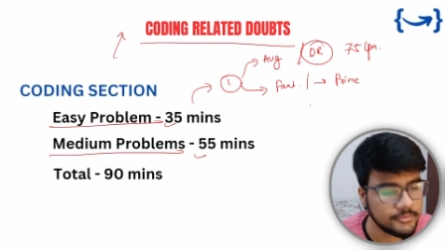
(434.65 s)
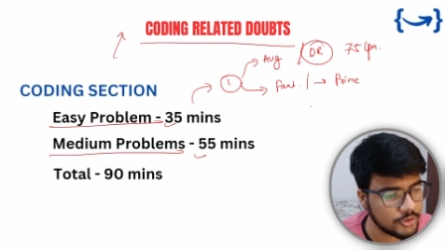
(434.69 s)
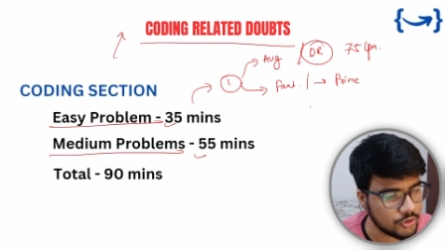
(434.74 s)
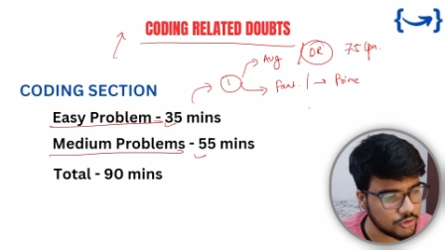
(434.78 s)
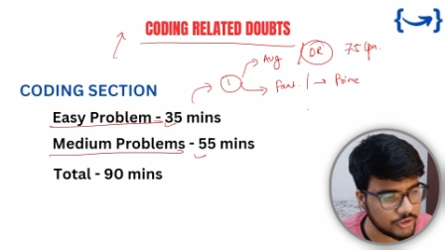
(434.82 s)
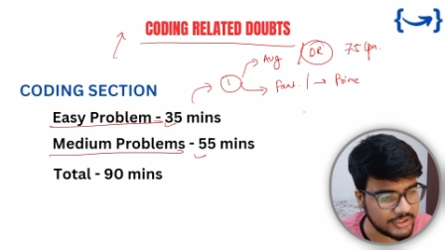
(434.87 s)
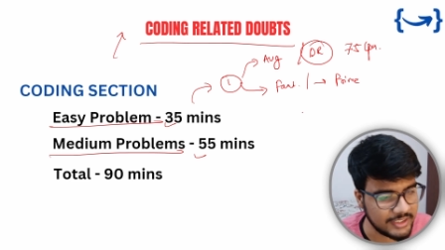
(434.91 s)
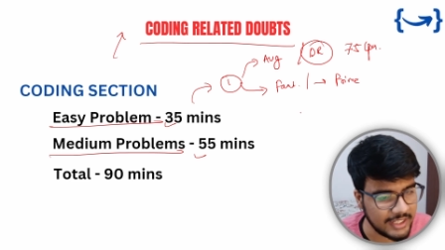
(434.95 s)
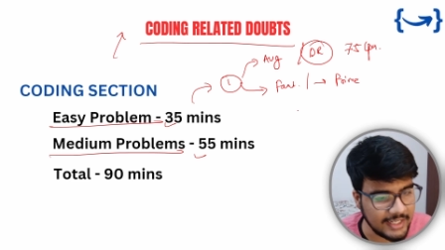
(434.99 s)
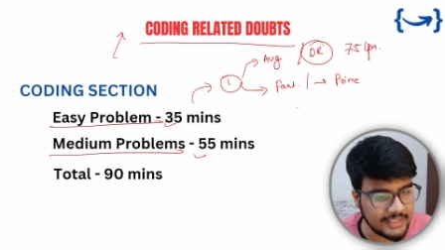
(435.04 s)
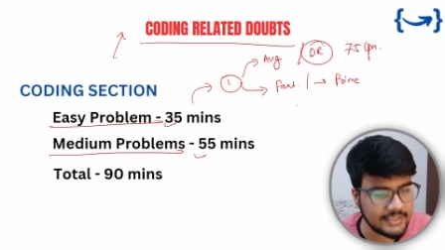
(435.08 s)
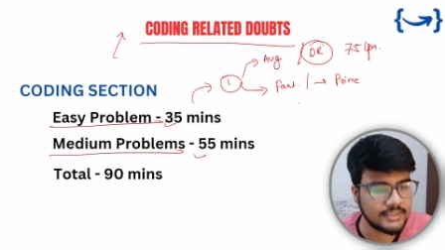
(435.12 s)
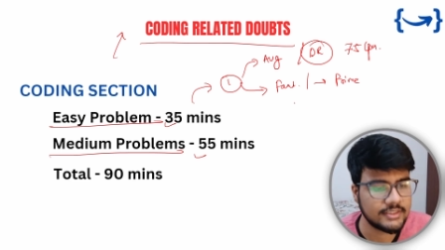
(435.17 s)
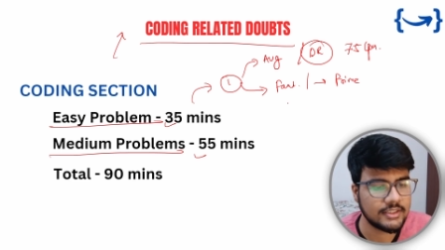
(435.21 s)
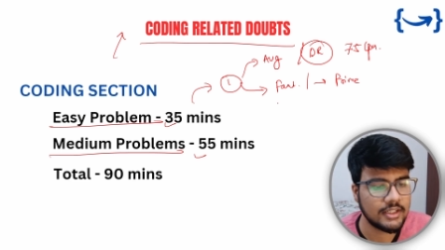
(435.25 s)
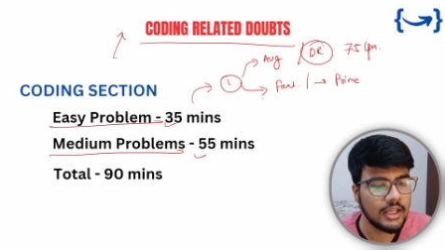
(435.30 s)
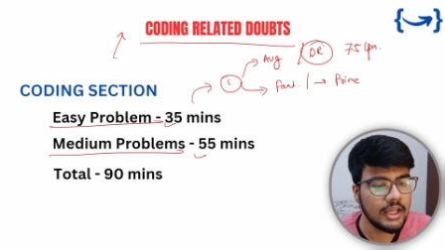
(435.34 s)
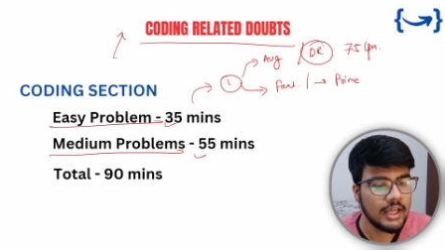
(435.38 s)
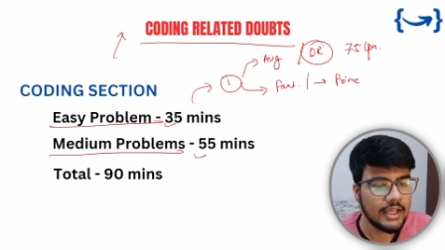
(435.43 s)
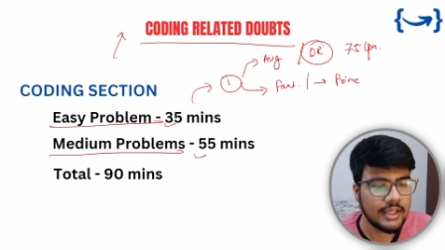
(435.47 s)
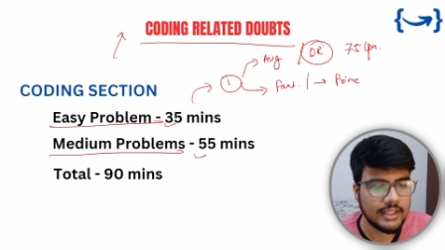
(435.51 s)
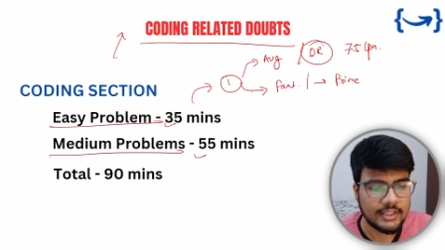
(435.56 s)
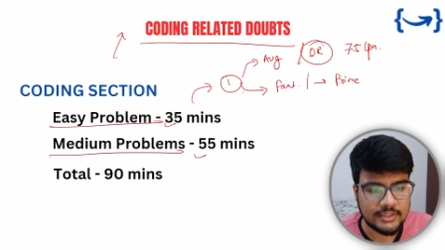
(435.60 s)
So yes,
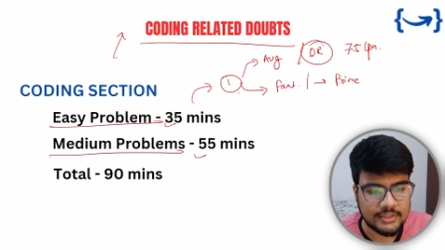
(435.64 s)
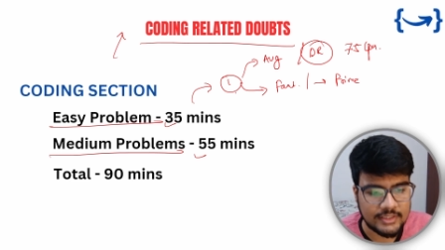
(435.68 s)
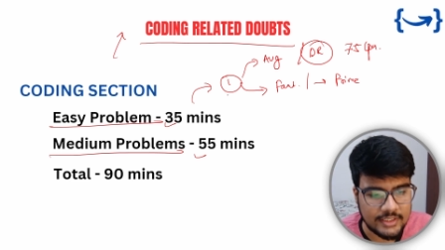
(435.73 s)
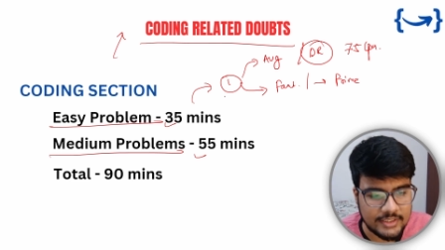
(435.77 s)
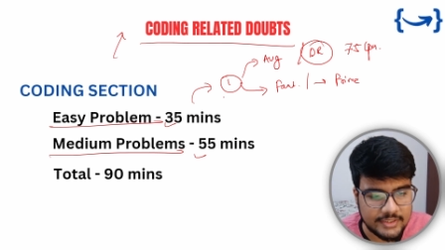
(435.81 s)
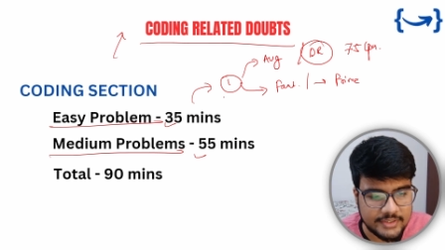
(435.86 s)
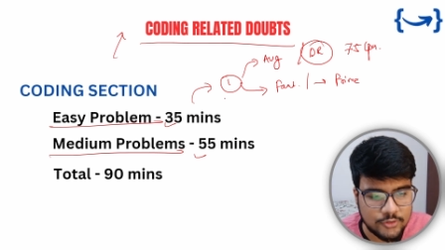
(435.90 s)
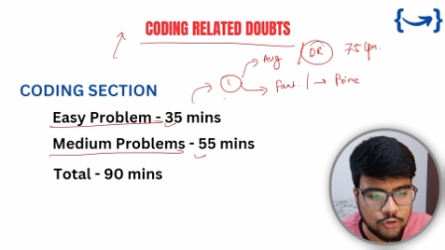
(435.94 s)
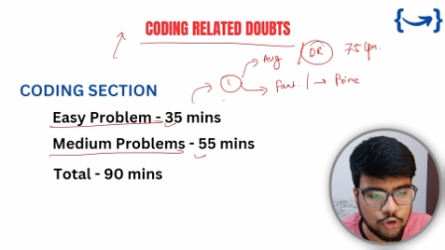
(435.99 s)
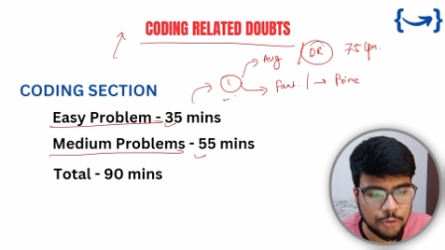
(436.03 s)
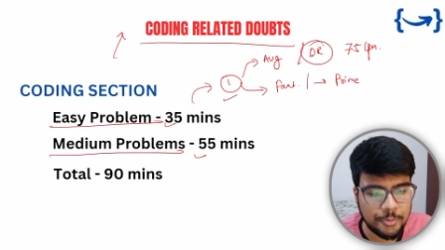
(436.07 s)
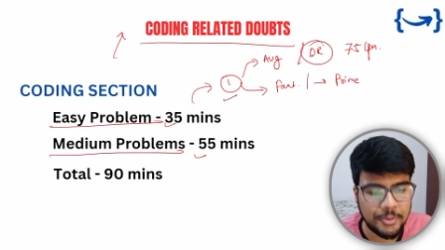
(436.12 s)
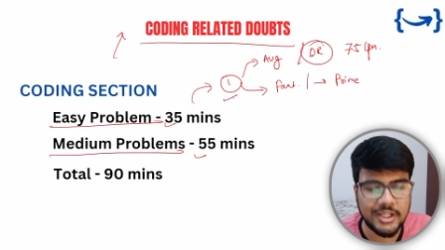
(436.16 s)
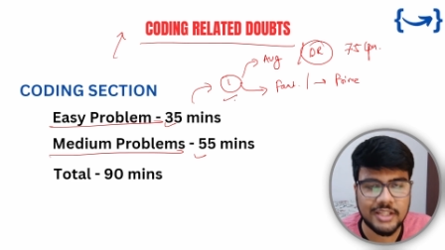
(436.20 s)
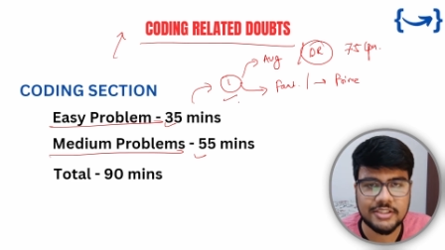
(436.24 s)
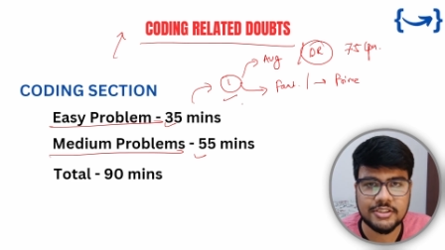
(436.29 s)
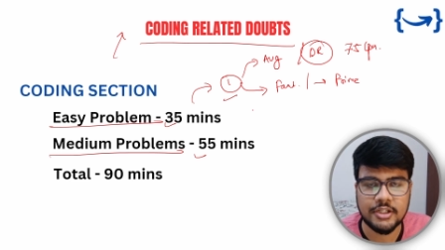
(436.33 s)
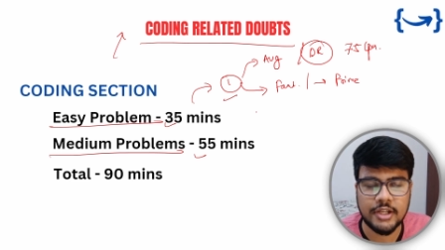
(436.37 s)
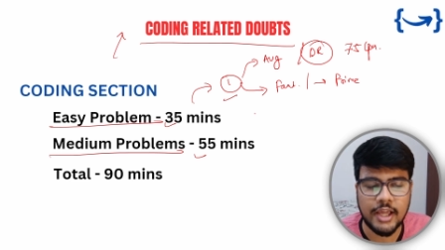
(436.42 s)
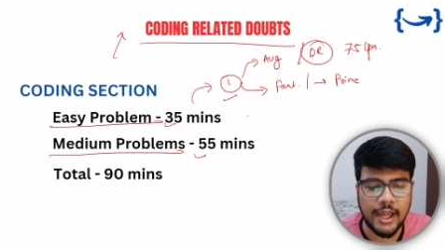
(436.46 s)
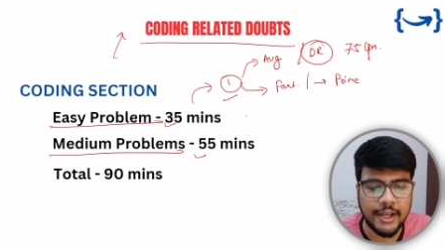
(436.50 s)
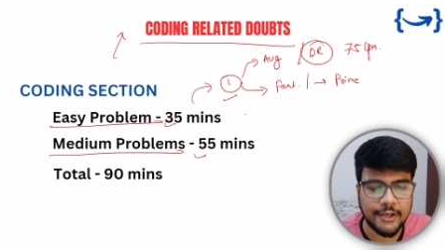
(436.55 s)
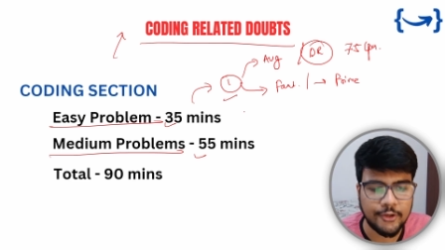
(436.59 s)
this could be the
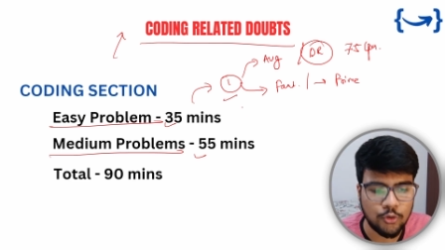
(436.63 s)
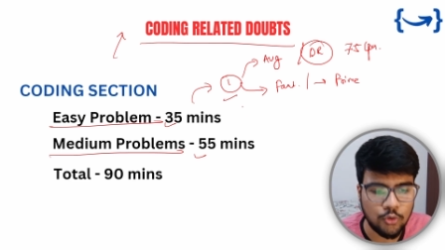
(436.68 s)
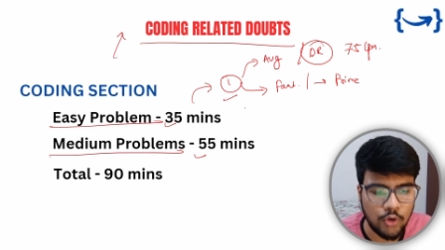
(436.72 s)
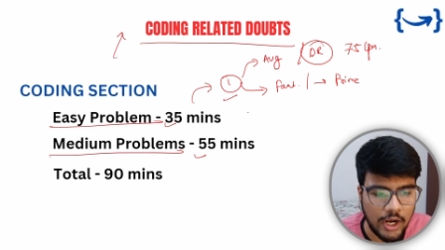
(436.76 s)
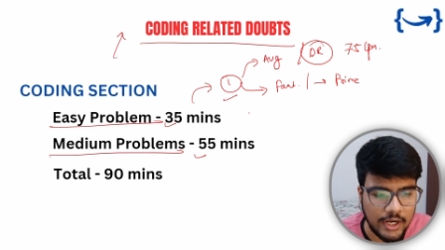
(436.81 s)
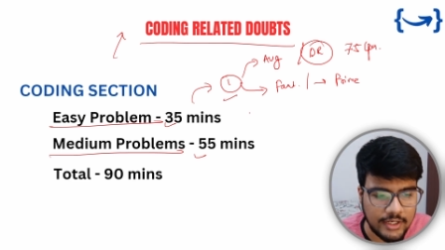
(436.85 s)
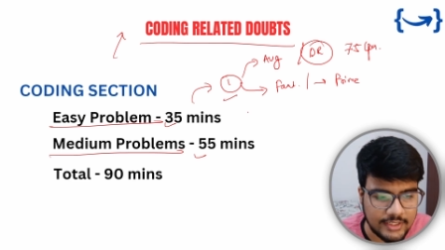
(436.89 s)
scenario.